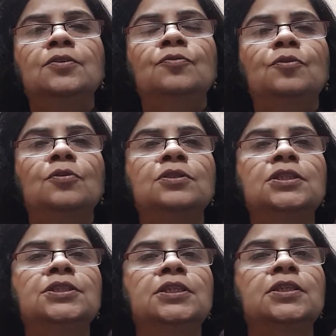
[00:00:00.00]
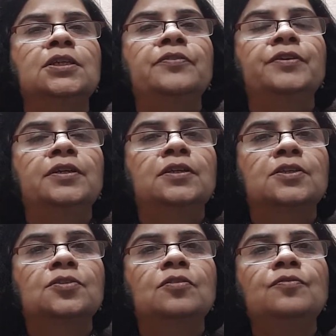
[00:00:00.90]
for the general
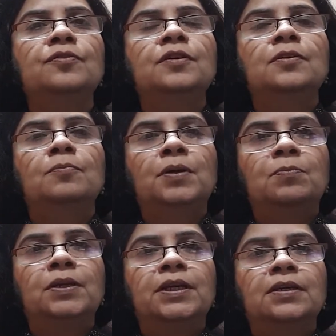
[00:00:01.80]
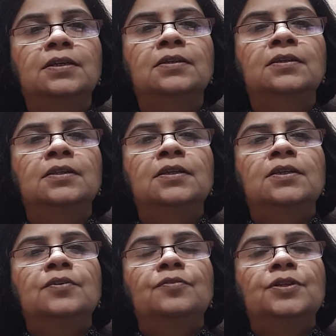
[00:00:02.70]
awareness of public.
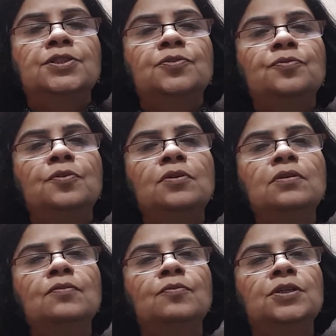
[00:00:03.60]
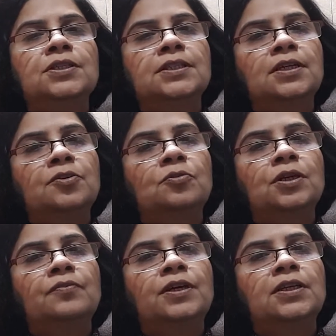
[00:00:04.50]
First of all, what is a
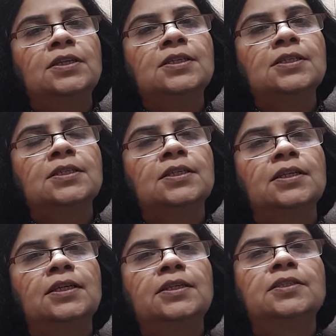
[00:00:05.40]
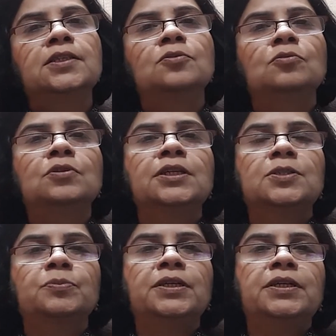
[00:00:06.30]
coronavirus? It's a known
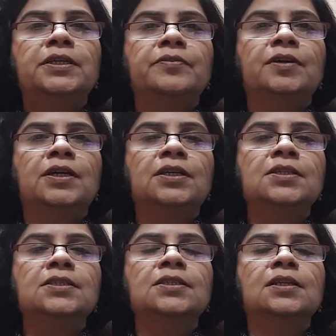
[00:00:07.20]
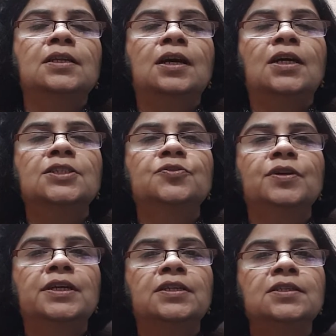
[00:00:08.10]
respiratory virus, large
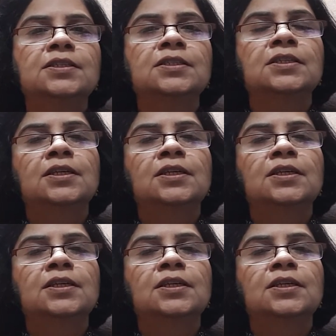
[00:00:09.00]
virus,